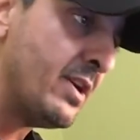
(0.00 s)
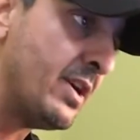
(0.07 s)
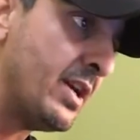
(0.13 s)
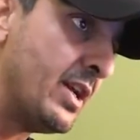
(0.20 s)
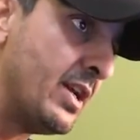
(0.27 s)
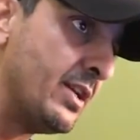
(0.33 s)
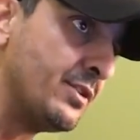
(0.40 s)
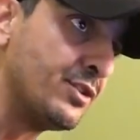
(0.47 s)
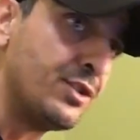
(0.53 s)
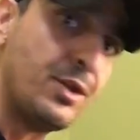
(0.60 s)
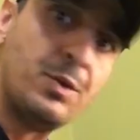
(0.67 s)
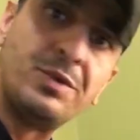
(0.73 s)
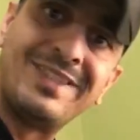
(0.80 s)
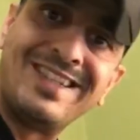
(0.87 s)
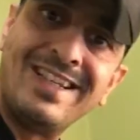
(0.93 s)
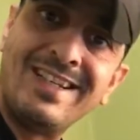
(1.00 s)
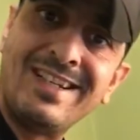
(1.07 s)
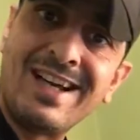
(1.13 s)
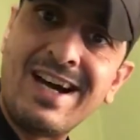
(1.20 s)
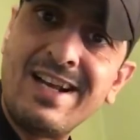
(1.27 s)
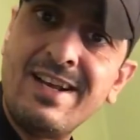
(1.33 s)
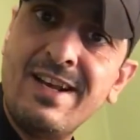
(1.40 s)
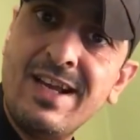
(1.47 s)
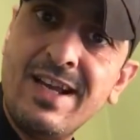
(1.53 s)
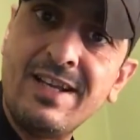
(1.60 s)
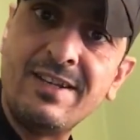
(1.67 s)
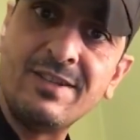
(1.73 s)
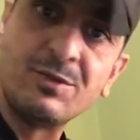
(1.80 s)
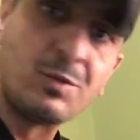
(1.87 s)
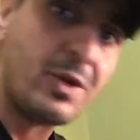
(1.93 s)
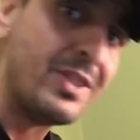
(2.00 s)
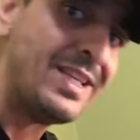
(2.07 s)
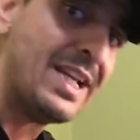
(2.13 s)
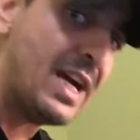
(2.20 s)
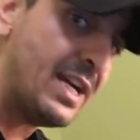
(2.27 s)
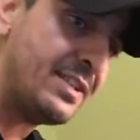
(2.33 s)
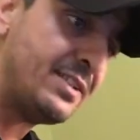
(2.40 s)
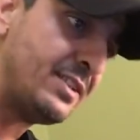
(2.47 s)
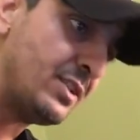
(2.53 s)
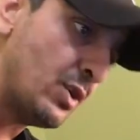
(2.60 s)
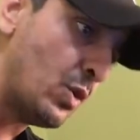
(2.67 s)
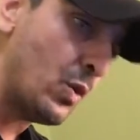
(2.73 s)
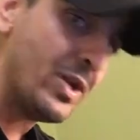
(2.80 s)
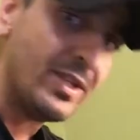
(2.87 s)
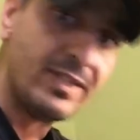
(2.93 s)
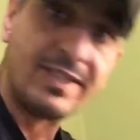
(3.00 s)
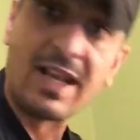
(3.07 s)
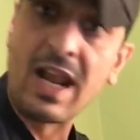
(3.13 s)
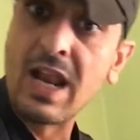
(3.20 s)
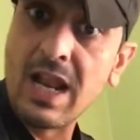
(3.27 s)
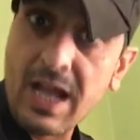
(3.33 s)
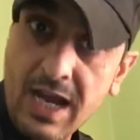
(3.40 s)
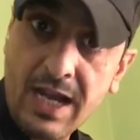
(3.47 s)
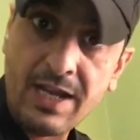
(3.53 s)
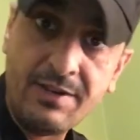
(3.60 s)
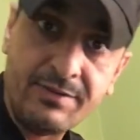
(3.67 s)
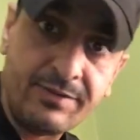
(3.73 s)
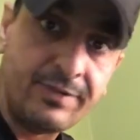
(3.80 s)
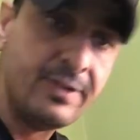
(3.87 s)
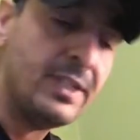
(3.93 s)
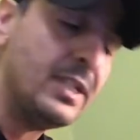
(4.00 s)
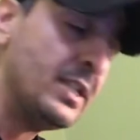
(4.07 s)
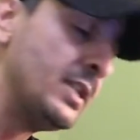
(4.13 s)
And Zosting.net is where the ICO is live.